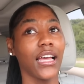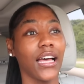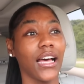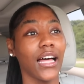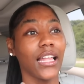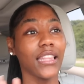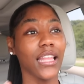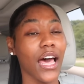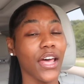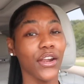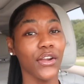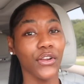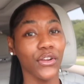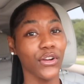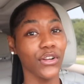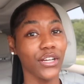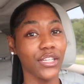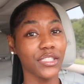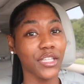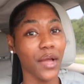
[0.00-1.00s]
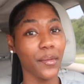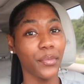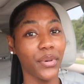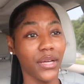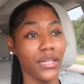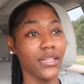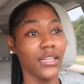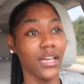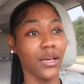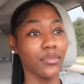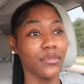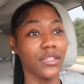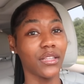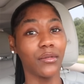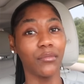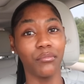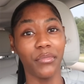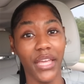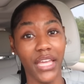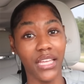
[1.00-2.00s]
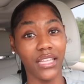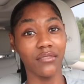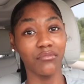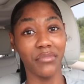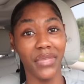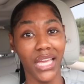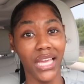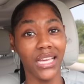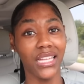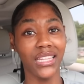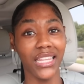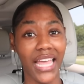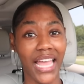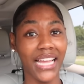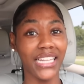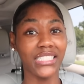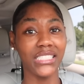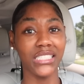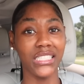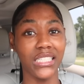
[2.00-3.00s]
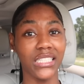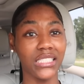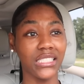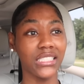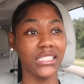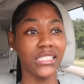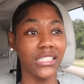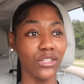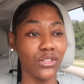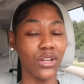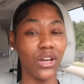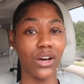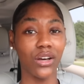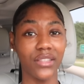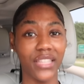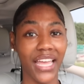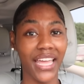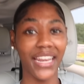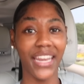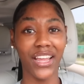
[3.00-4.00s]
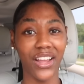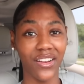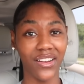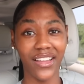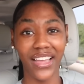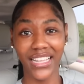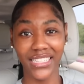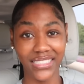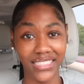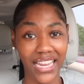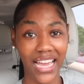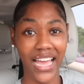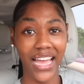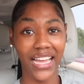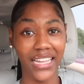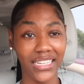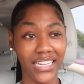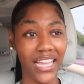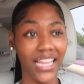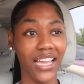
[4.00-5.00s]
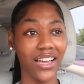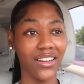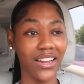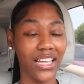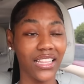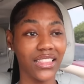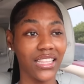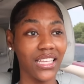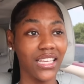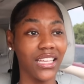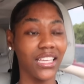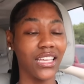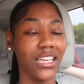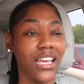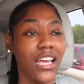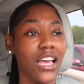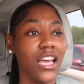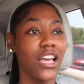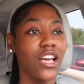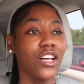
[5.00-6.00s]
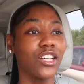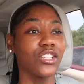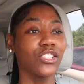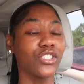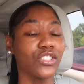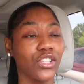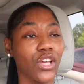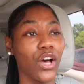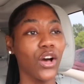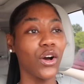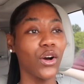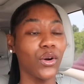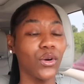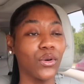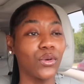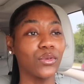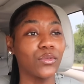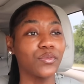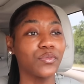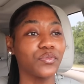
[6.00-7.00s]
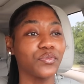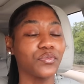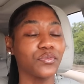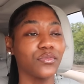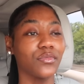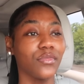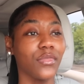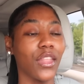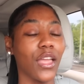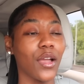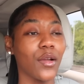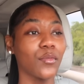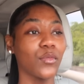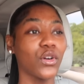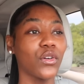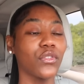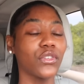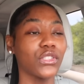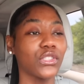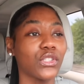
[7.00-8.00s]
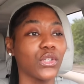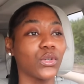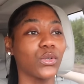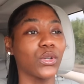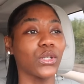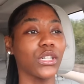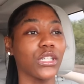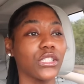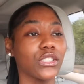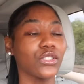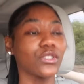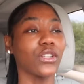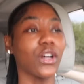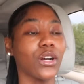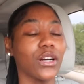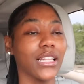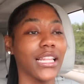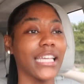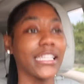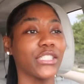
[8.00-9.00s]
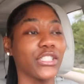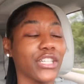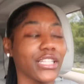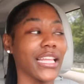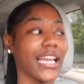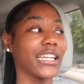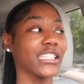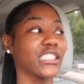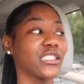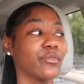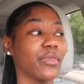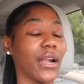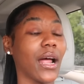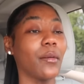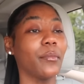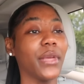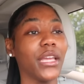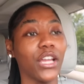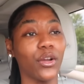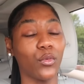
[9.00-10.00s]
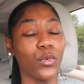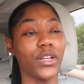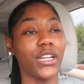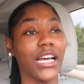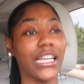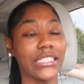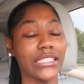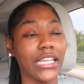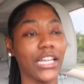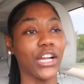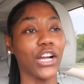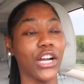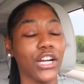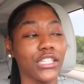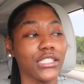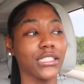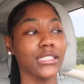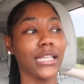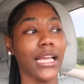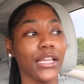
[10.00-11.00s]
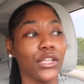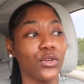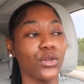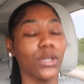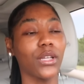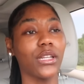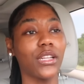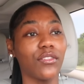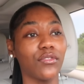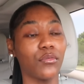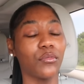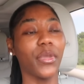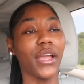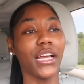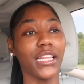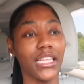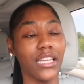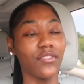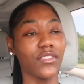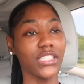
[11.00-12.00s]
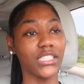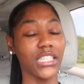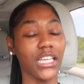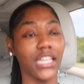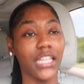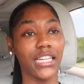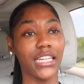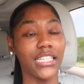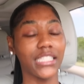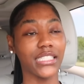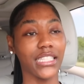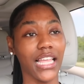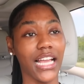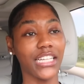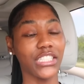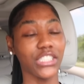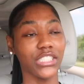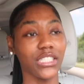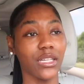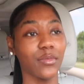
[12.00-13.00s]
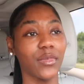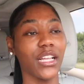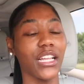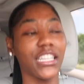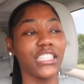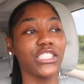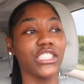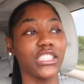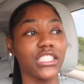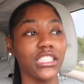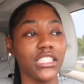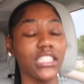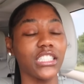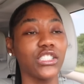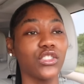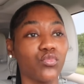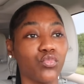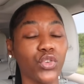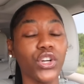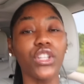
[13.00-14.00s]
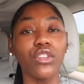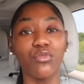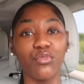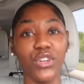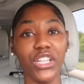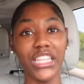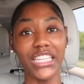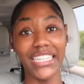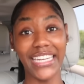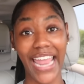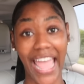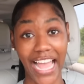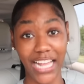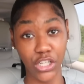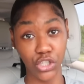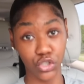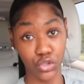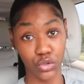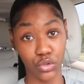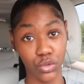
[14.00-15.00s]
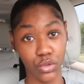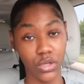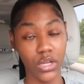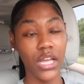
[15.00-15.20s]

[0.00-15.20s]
a lot of the girls are putting up the big, big lashes, you know, that era has died down, I think. So they're moving towards, you know, classier lashes. But I mean, when I say hers, it's like you can even barely even tell it's lashes up there. It's just really, really natural.